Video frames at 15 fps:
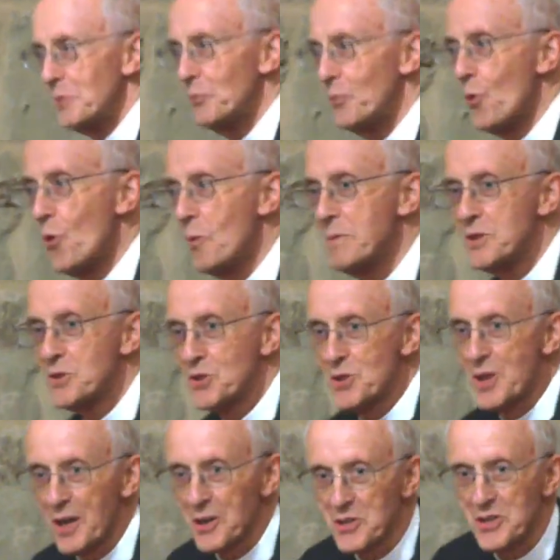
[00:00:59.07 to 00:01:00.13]
warm
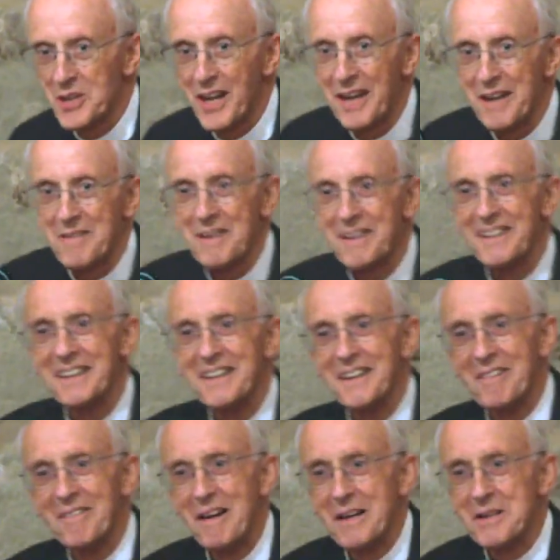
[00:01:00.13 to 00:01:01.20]
introduction. I'm
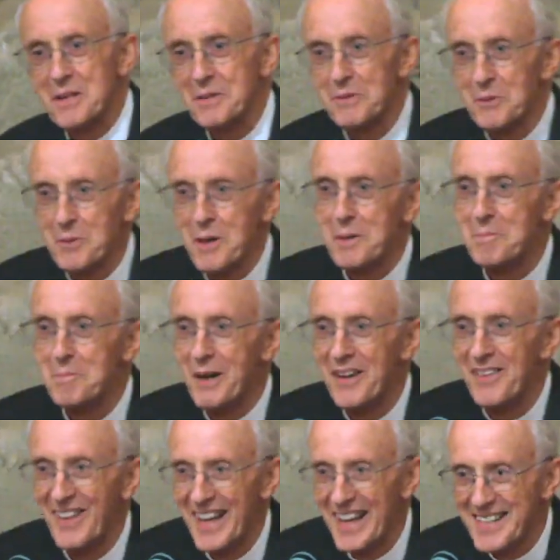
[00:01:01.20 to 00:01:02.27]
quite overwhelmed by
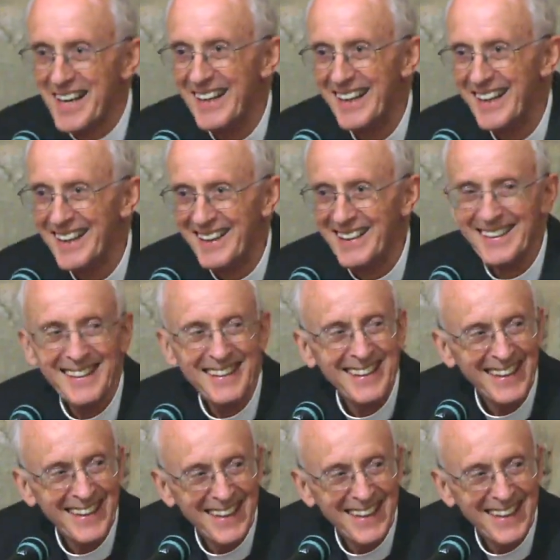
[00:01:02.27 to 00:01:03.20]
that.